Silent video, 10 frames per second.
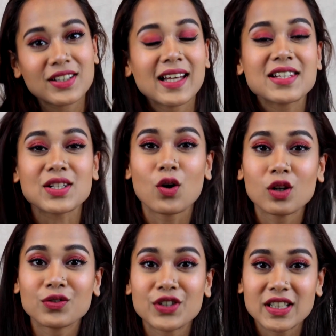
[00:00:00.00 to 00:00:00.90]
So that's
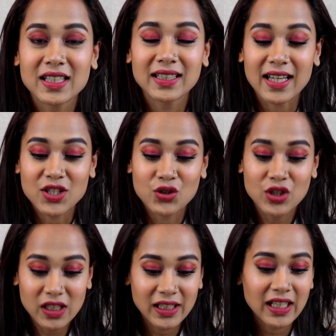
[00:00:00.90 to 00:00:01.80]
all for today. That's
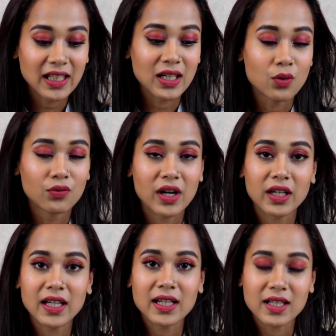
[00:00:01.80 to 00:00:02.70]
really a
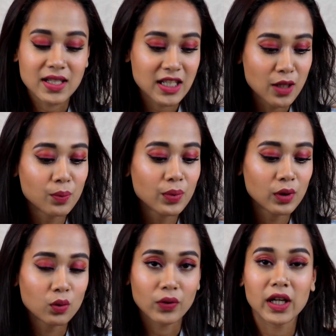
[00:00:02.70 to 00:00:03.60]
very
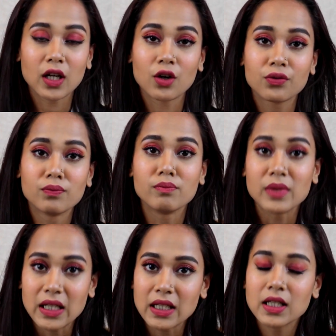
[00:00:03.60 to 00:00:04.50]
simple way of
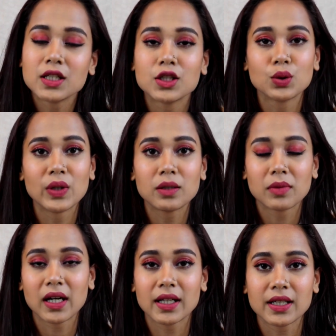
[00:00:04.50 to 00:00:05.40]
me doing
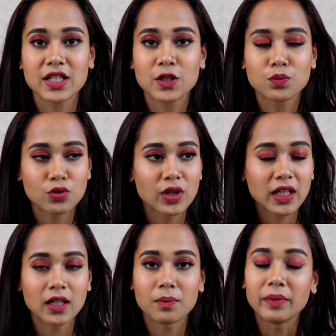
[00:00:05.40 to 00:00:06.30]
my
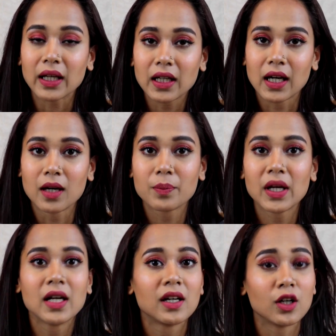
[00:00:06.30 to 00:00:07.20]
spring makeup.
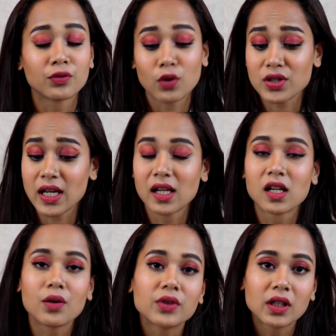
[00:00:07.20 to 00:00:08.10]
Of course, I
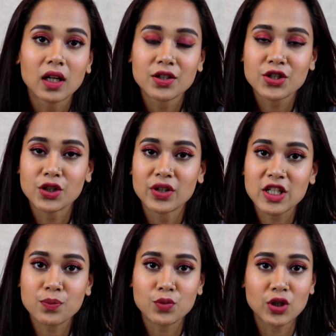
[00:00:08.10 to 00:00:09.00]
love the colors during
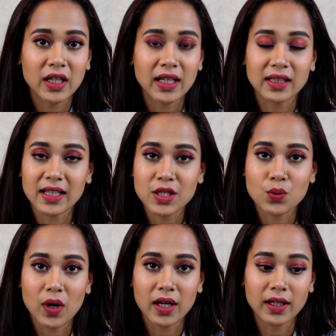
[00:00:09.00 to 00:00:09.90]
spring, and that's
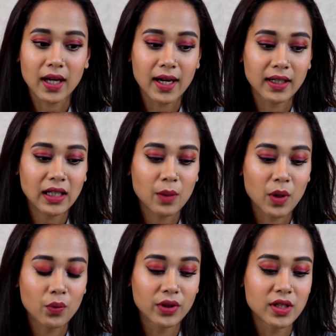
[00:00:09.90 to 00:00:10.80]
why I came
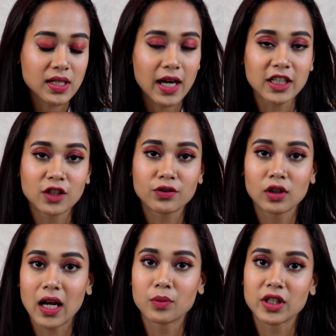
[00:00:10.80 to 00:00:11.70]
up with this idea of
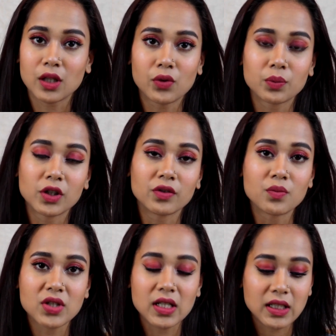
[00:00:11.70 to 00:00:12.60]
collaborating with
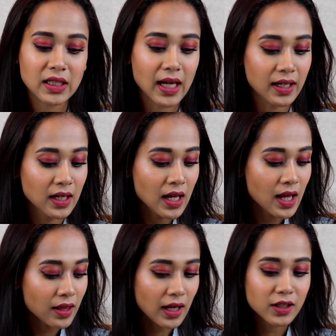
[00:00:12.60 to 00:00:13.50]
Perfume City. And
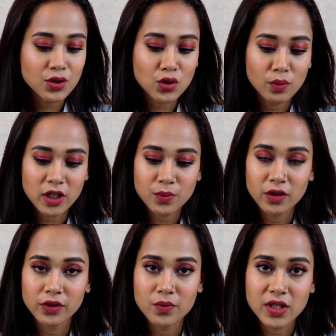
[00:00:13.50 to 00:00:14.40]
thank you so much,
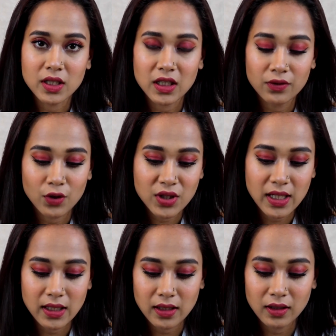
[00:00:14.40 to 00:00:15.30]
Perfume City, for
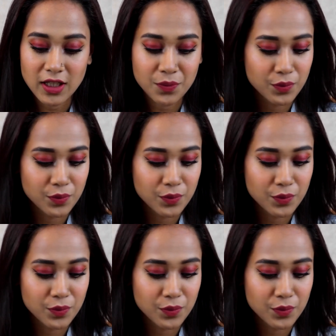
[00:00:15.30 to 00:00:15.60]
sending these